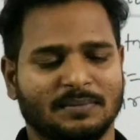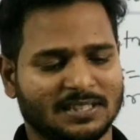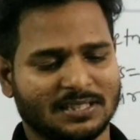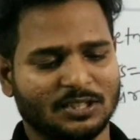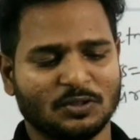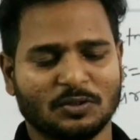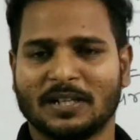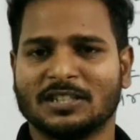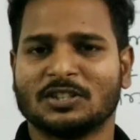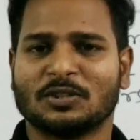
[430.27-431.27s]
means due to
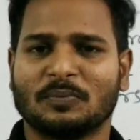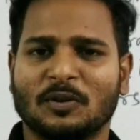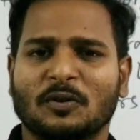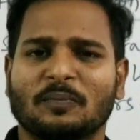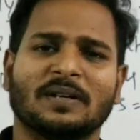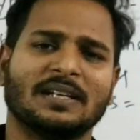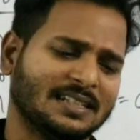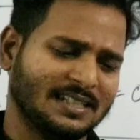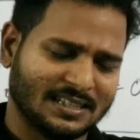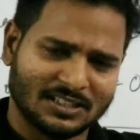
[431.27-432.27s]
presence of lone
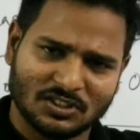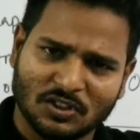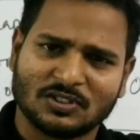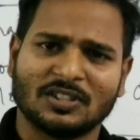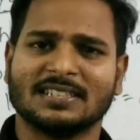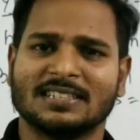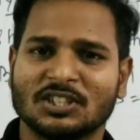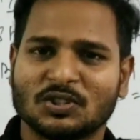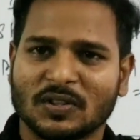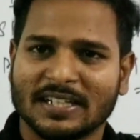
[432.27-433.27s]
pair, the structure is
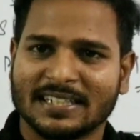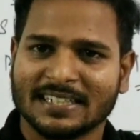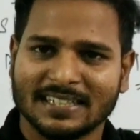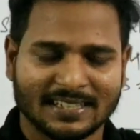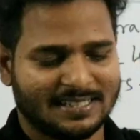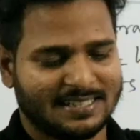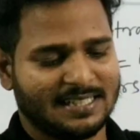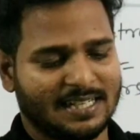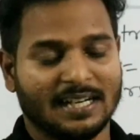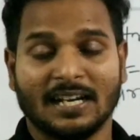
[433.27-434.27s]
distorted,
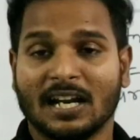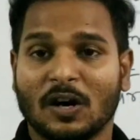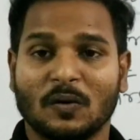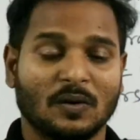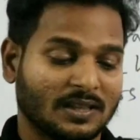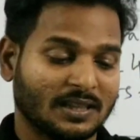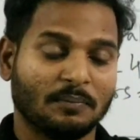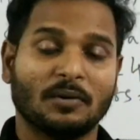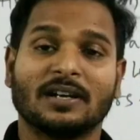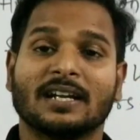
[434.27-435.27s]
and now
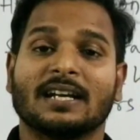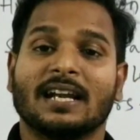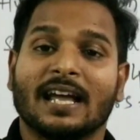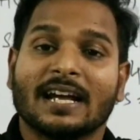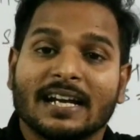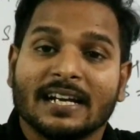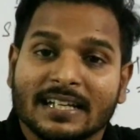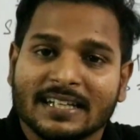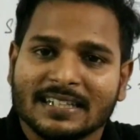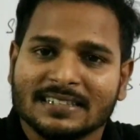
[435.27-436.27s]
the bond angle
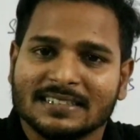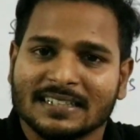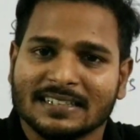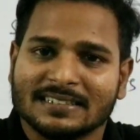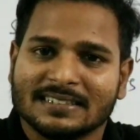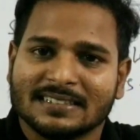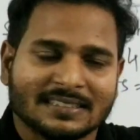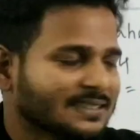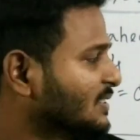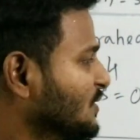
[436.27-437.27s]
again decreases.
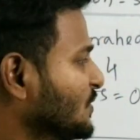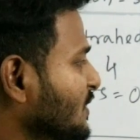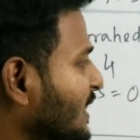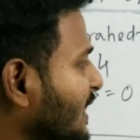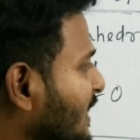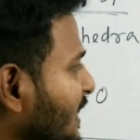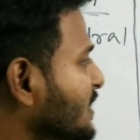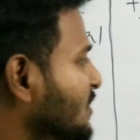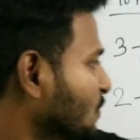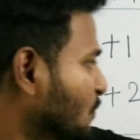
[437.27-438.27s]
So the angle
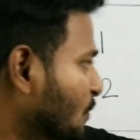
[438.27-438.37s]
is